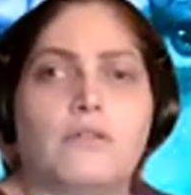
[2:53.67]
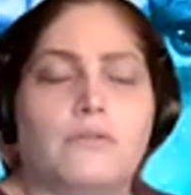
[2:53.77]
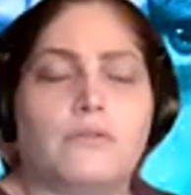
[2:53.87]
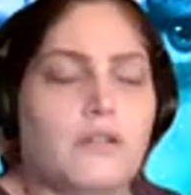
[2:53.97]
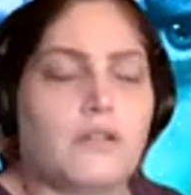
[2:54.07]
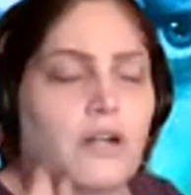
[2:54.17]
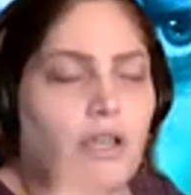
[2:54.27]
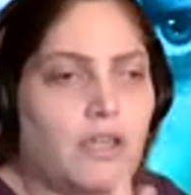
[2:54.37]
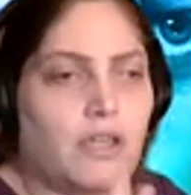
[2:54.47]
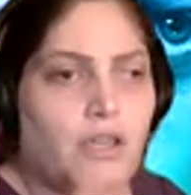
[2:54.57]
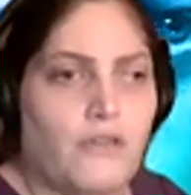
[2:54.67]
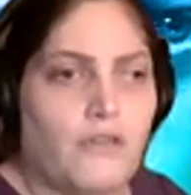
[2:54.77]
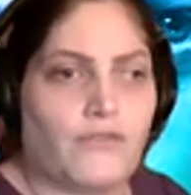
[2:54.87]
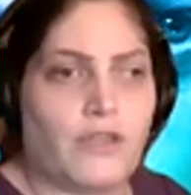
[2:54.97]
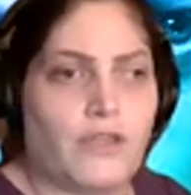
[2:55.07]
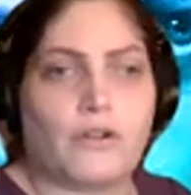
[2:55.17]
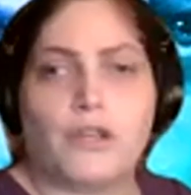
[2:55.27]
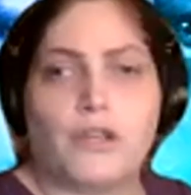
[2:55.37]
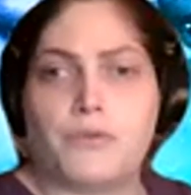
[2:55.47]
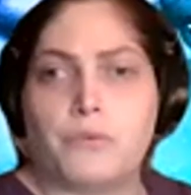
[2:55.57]
or a figure
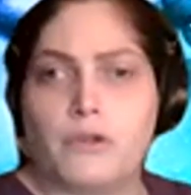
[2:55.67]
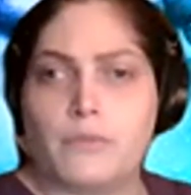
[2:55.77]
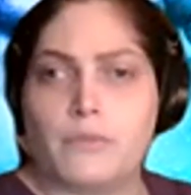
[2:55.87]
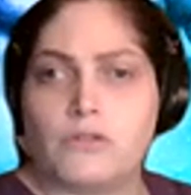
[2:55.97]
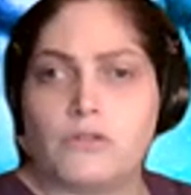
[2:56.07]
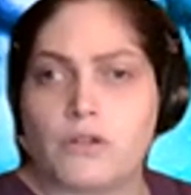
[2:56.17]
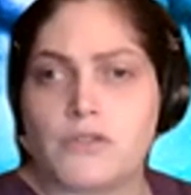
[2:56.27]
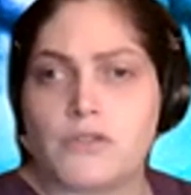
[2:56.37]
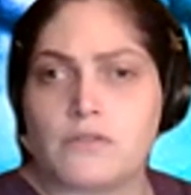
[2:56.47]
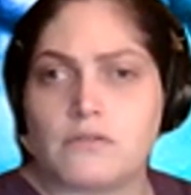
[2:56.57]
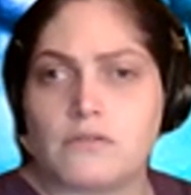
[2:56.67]
of a woman dressed